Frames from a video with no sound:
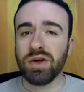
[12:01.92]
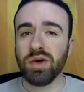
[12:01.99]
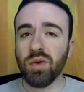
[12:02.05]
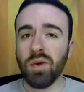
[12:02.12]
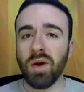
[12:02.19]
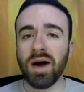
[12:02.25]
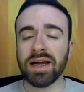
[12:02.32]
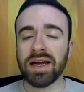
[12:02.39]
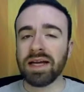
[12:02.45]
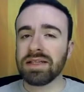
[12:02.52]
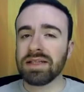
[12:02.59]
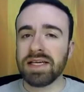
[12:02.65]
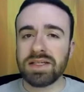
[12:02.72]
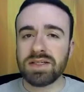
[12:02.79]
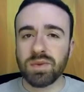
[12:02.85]
you want at
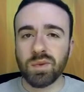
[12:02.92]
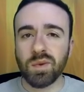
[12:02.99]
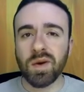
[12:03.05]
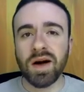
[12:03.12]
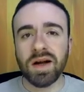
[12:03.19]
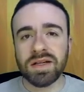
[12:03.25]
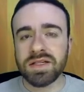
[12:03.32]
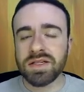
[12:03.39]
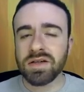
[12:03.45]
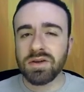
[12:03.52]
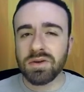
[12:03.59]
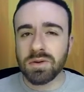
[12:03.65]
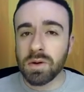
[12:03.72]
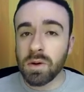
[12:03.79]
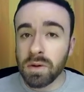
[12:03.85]
least 1,
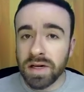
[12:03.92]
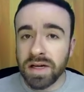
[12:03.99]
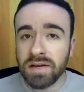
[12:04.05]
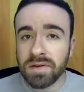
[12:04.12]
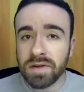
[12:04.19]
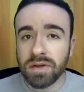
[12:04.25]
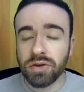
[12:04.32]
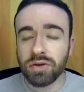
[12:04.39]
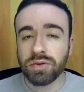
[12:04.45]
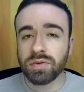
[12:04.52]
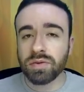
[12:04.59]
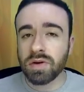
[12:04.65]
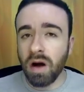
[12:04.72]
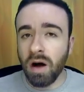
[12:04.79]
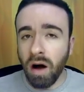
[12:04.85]
2, or even
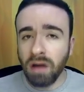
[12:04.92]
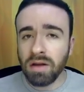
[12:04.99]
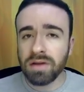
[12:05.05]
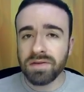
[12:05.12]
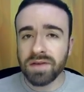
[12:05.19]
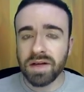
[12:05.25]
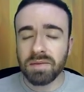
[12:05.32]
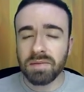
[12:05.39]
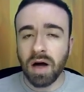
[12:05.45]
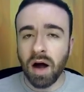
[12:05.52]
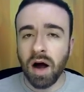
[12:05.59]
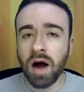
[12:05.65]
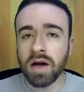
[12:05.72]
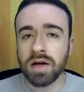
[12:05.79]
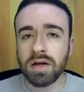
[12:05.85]
all of them
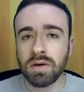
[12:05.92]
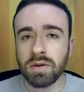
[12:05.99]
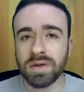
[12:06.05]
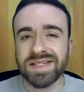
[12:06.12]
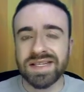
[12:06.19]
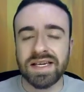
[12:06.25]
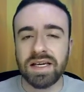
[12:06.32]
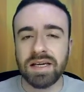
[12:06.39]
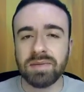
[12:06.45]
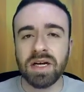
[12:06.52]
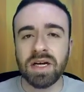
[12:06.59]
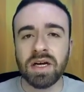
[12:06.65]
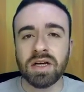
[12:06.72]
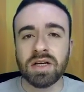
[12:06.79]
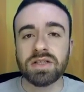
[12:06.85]
on your team.
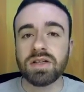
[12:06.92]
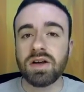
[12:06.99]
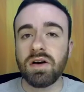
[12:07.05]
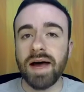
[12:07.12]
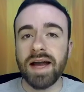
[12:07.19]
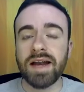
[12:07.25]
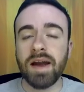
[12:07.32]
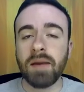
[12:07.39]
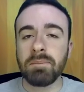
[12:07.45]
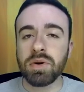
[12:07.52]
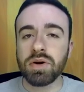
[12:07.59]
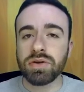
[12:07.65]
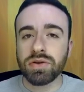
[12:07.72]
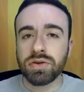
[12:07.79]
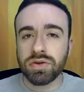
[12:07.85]
So at
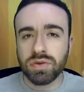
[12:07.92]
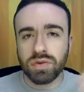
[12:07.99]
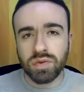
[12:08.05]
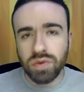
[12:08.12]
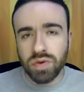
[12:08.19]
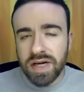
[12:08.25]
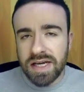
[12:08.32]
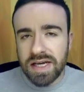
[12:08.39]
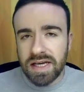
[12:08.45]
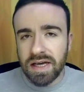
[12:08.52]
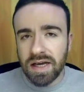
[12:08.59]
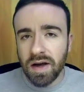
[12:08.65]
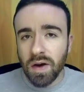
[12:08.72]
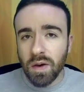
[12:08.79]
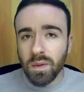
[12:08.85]
number
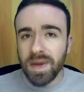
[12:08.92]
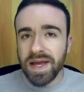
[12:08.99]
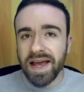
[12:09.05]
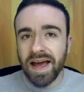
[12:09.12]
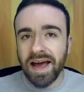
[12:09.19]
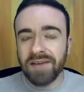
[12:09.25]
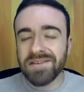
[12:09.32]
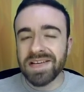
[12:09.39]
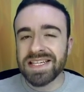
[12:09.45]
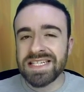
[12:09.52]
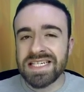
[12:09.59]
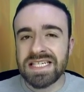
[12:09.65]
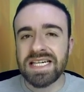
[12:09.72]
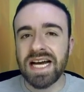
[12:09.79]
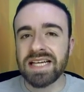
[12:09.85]
3, we have
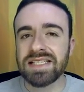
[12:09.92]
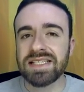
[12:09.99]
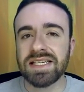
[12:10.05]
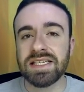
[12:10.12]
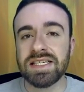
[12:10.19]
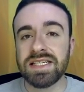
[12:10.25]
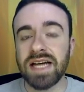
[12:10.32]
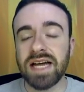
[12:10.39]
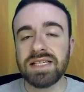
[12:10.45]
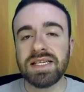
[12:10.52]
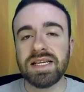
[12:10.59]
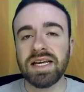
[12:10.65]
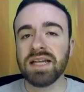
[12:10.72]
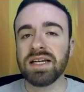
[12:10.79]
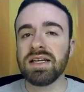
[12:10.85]
Jessie.
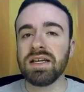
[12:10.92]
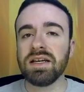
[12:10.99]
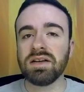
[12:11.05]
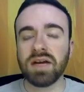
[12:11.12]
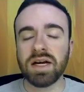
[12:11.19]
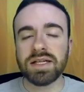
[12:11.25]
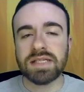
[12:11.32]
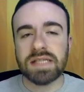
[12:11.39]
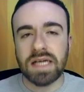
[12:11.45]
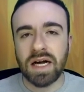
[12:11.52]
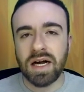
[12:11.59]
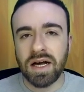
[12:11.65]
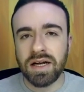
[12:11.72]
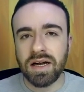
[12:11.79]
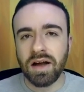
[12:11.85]
Jessie can deal a
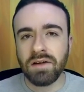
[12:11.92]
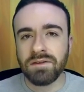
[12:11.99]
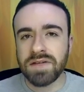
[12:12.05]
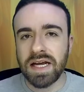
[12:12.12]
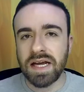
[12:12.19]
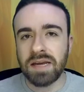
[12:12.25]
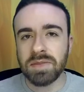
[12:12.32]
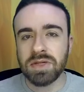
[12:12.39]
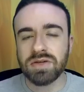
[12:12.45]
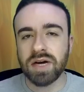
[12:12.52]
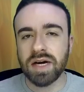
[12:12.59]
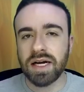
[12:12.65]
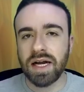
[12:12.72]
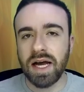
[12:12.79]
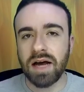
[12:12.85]
ton of damage
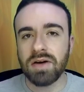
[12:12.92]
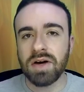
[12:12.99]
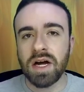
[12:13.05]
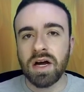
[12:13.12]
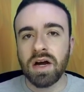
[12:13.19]
right now.